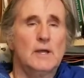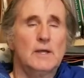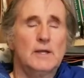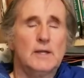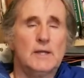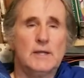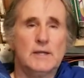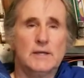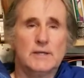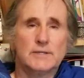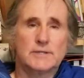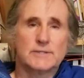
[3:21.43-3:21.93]

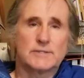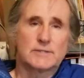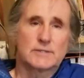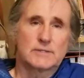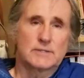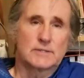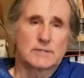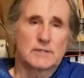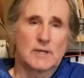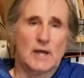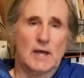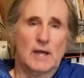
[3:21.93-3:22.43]

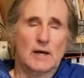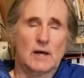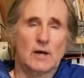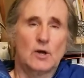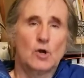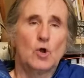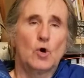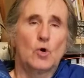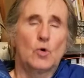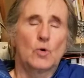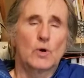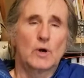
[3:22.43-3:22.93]
is at a
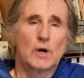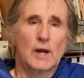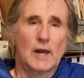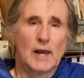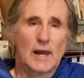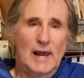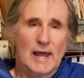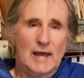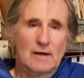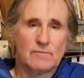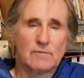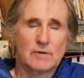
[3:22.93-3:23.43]
lower
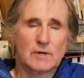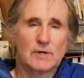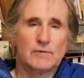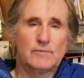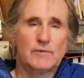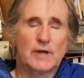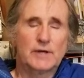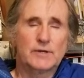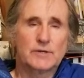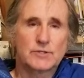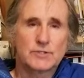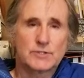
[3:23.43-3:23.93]
level of
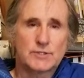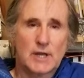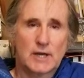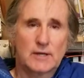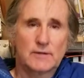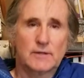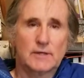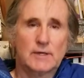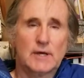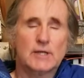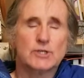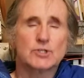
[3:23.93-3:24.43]
understanding
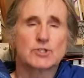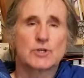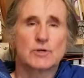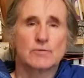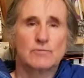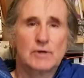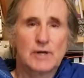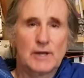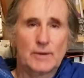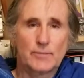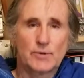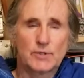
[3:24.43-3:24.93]
the nature of
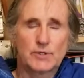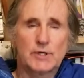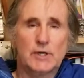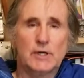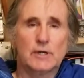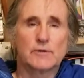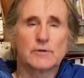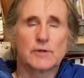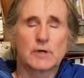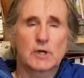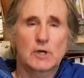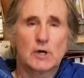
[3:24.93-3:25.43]
liberty
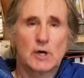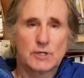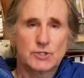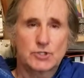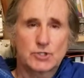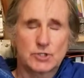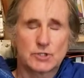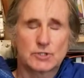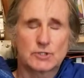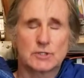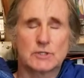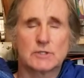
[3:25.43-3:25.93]
or the
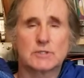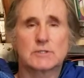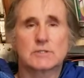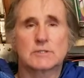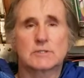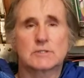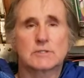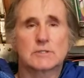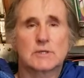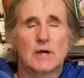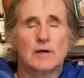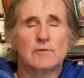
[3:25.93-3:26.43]

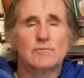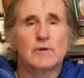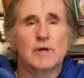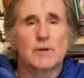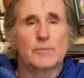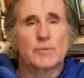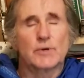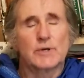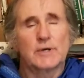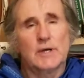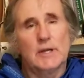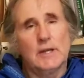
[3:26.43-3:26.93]
consciousness of
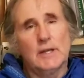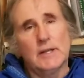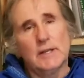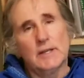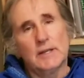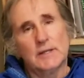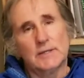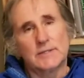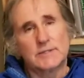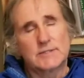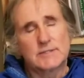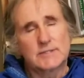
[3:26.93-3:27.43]
liberty
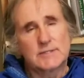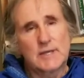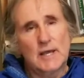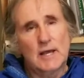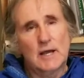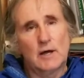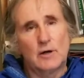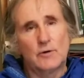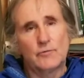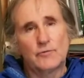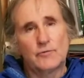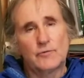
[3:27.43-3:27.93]

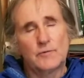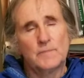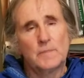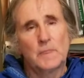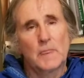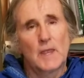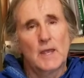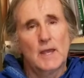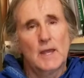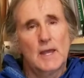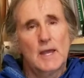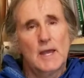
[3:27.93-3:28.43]
itself.
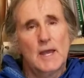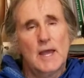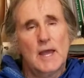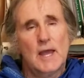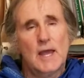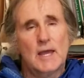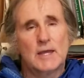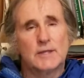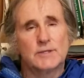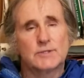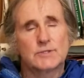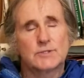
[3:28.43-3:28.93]

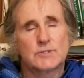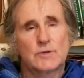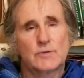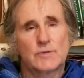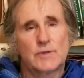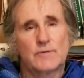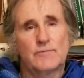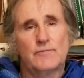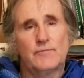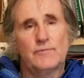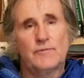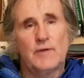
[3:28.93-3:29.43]
And so
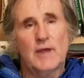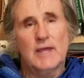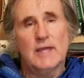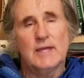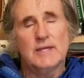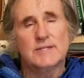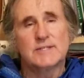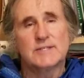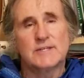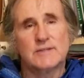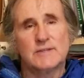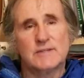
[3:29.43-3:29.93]
the
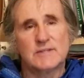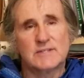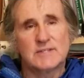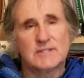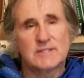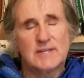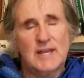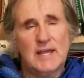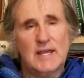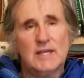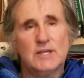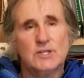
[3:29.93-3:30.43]
phase and the
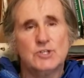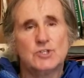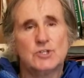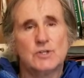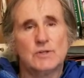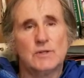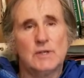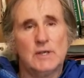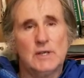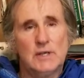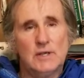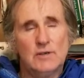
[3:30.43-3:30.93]
stage in
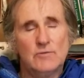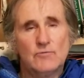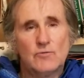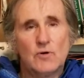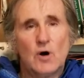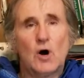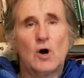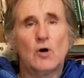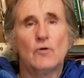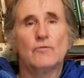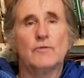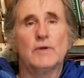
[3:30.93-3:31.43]
the
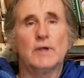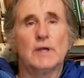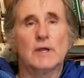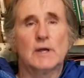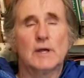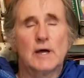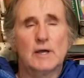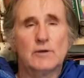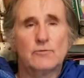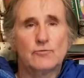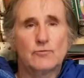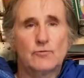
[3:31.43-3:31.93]
evolving,
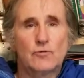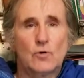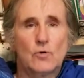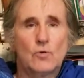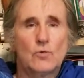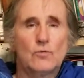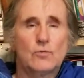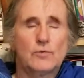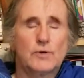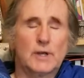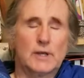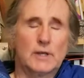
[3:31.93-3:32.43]

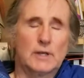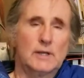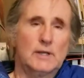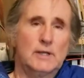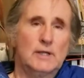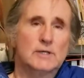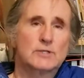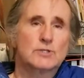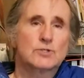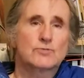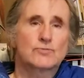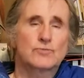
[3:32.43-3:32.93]
unfolding
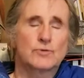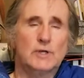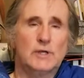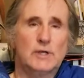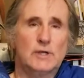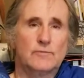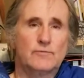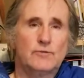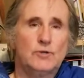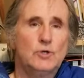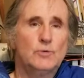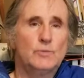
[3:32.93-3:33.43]
history
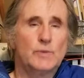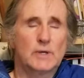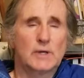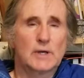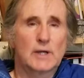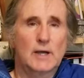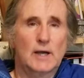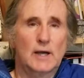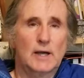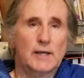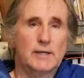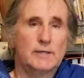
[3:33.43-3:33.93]
of
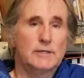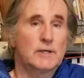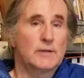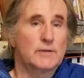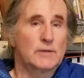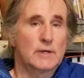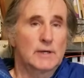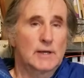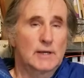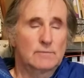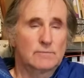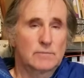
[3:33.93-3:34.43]
humankind at
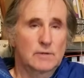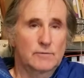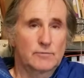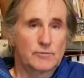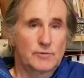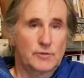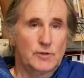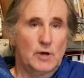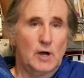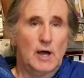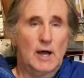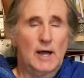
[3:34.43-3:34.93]
the level of
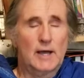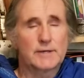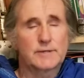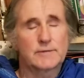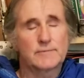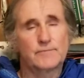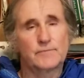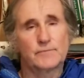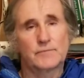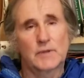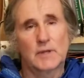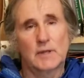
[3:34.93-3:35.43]
thought,
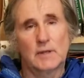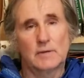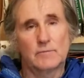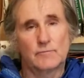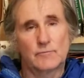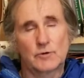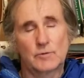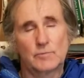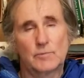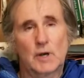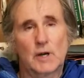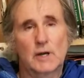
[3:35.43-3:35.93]
and
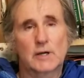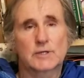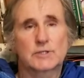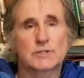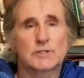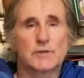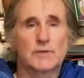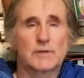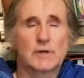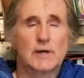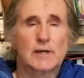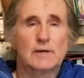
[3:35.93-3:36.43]
for Marx
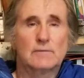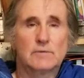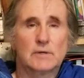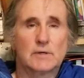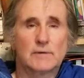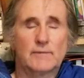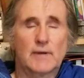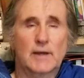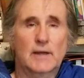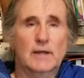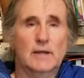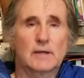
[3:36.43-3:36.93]
at the level
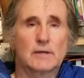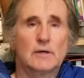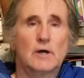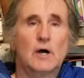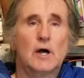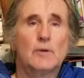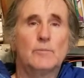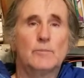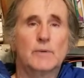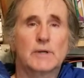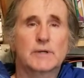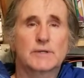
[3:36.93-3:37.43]
of
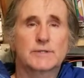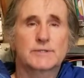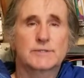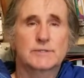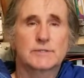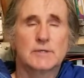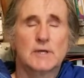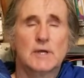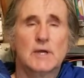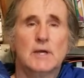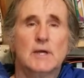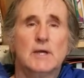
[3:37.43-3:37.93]
economics,
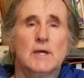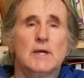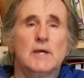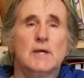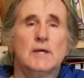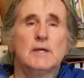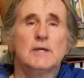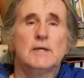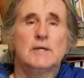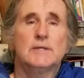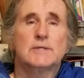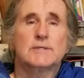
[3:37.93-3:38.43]

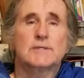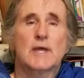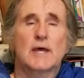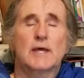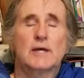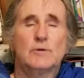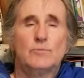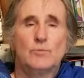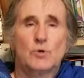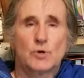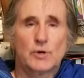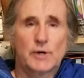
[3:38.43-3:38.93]
is at
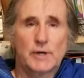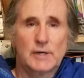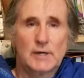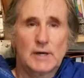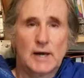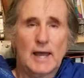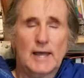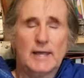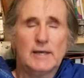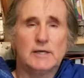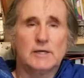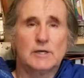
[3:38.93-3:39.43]
a more
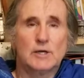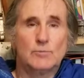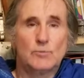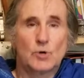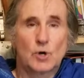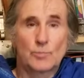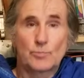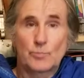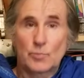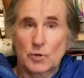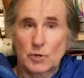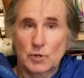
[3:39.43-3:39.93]
enlightened, a more
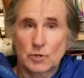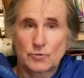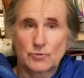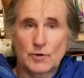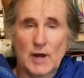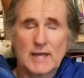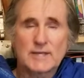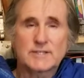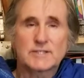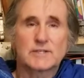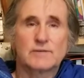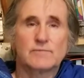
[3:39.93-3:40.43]

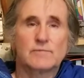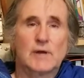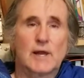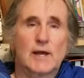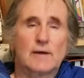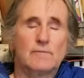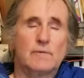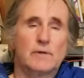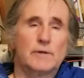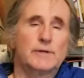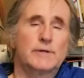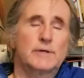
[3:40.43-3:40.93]
progressive
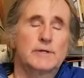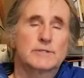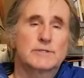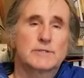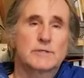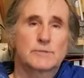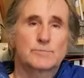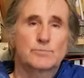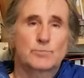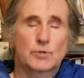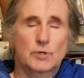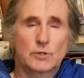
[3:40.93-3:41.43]
level, and is
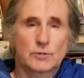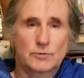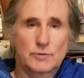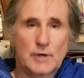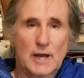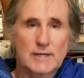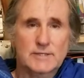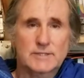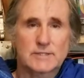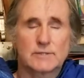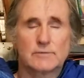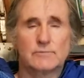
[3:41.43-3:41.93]
this
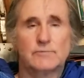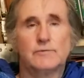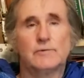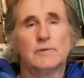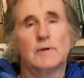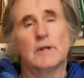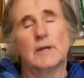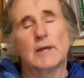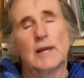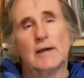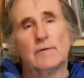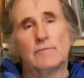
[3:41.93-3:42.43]
progressive
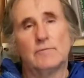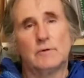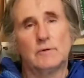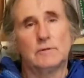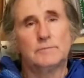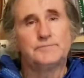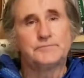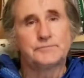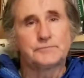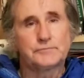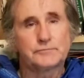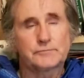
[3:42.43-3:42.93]

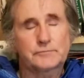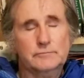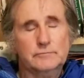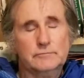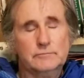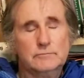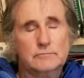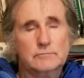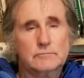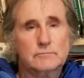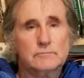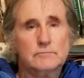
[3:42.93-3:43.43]
level
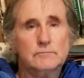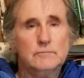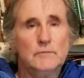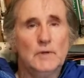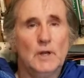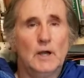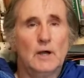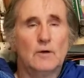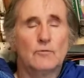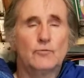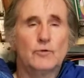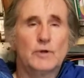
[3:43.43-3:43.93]

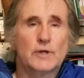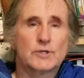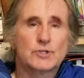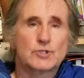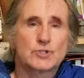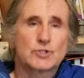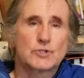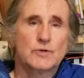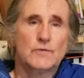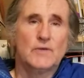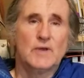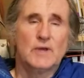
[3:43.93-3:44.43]
of
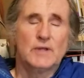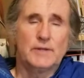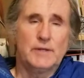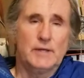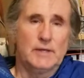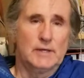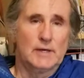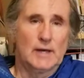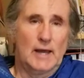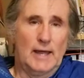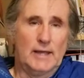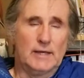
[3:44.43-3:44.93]
which the
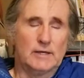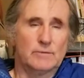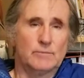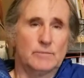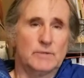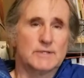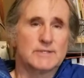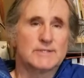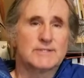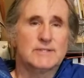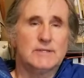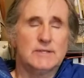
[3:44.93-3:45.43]

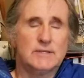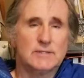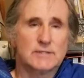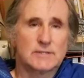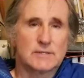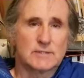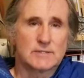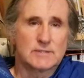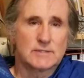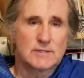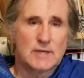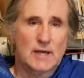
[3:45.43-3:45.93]
Enlightenment sees
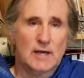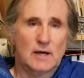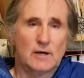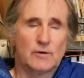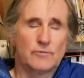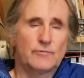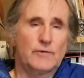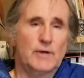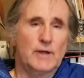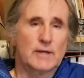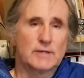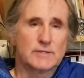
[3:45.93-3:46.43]

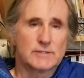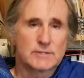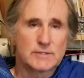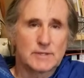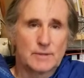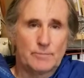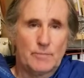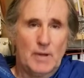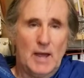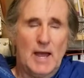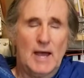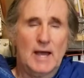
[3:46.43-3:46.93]
itself, hence the
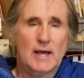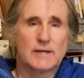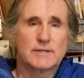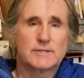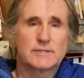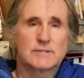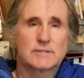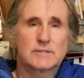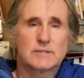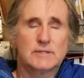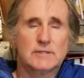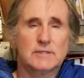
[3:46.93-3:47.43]

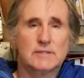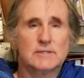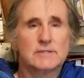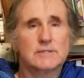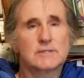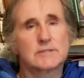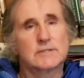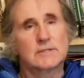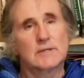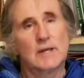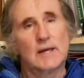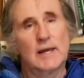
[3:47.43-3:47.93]
past
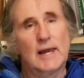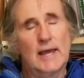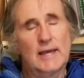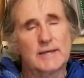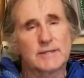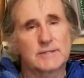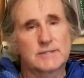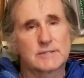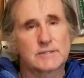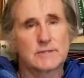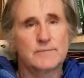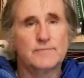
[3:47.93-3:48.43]
is
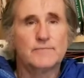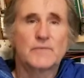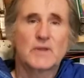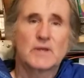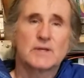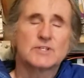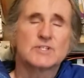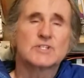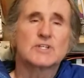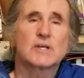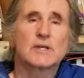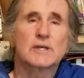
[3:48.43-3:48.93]
less
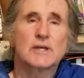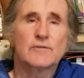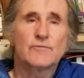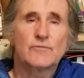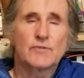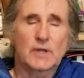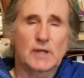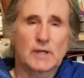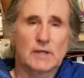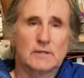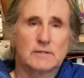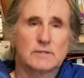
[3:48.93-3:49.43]

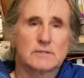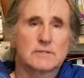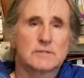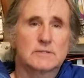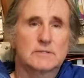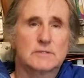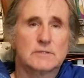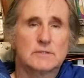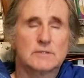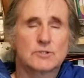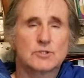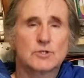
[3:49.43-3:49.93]
significant
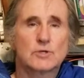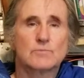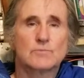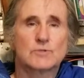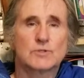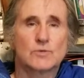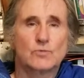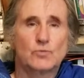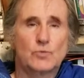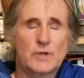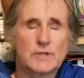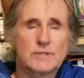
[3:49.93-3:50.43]
in terms
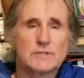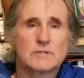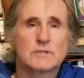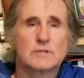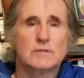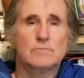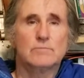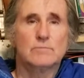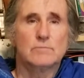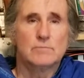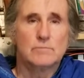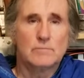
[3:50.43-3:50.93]
of
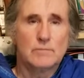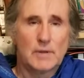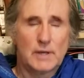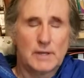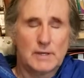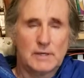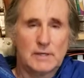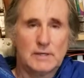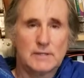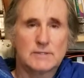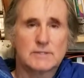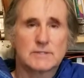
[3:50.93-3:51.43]
wisdom
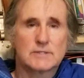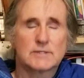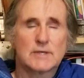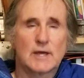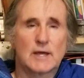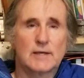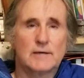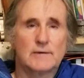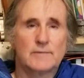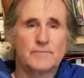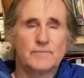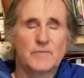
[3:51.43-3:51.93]
and
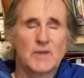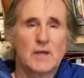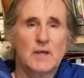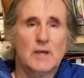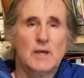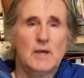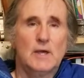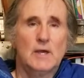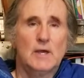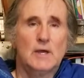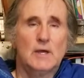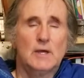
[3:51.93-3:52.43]
insight.
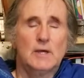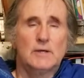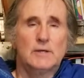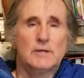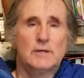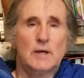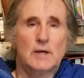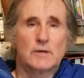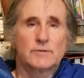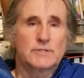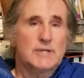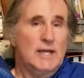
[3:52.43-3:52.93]

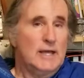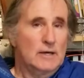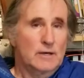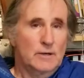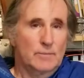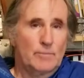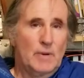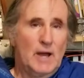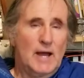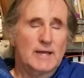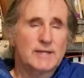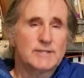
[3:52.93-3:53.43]
Now, Taylor
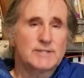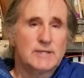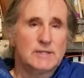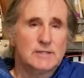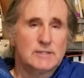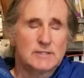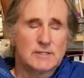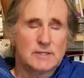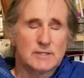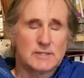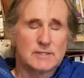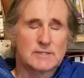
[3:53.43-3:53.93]
buys
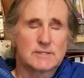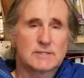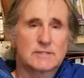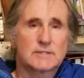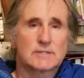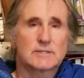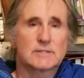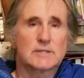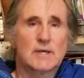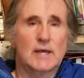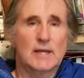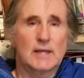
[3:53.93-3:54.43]
into
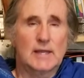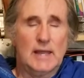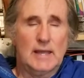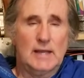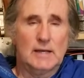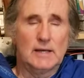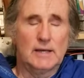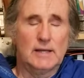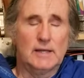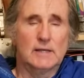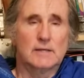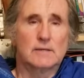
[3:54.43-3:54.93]
this
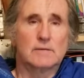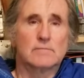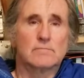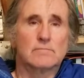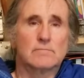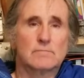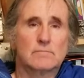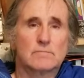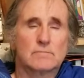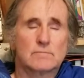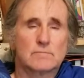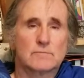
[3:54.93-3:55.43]

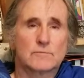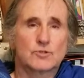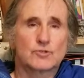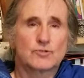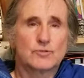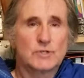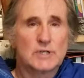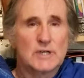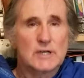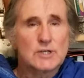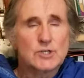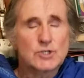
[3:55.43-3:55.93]
Hegelian
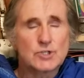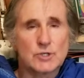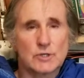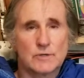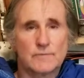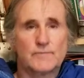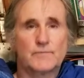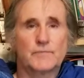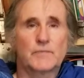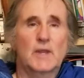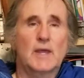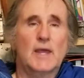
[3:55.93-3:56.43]

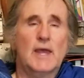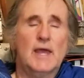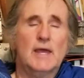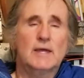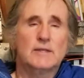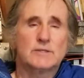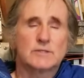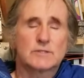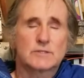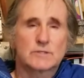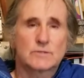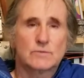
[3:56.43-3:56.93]
tradition,
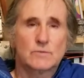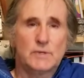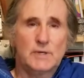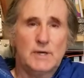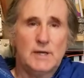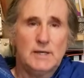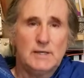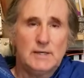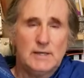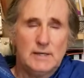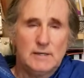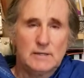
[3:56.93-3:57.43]
hence, when
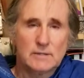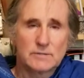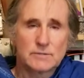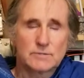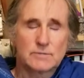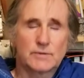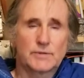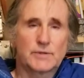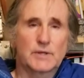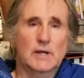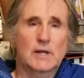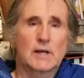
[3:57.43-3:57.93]
he deals
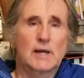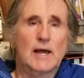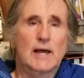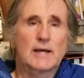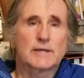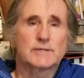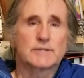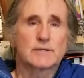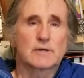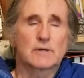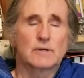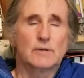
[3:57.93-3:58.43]
with the
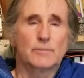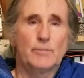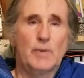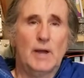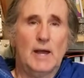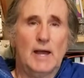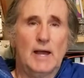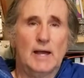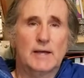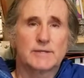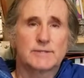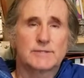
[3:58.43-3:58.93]
classical
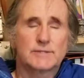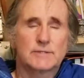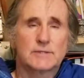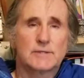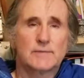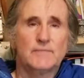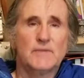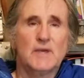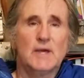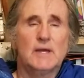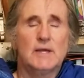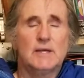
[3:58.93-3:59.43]
past,
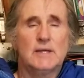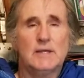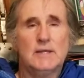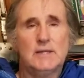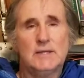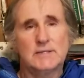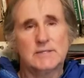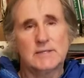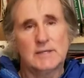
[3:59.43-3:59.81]
he's